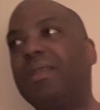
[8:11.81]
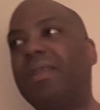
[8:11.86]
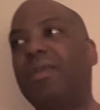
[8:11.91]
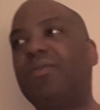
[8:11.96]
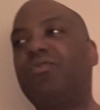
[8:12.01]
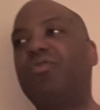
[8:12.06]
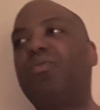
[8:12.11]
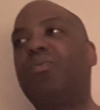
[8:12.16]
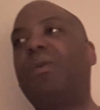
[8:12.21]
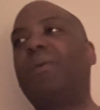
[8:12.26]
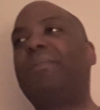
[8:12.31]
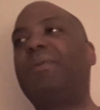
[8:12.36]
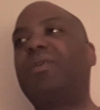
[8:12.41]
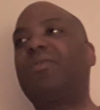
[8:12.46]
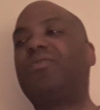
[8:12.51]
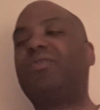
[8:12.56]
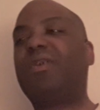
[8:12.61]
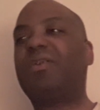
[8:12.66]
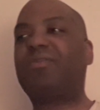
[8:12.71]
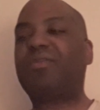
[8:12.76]
that you want
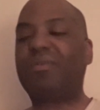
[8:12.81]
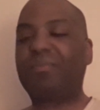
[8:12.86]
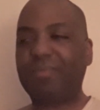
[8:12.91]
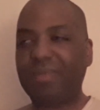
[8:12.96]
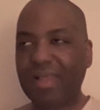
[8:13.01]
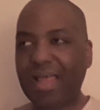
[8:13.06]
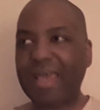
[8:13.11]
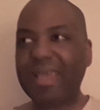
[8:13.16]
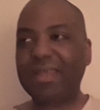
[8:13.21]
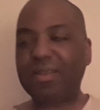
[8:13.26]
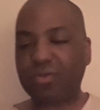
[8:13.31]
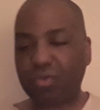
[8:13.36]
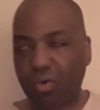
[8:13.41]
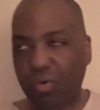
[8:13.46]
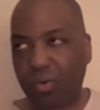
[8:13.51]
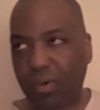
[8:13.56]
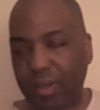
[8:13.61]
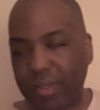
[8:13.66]
me to shed some light on,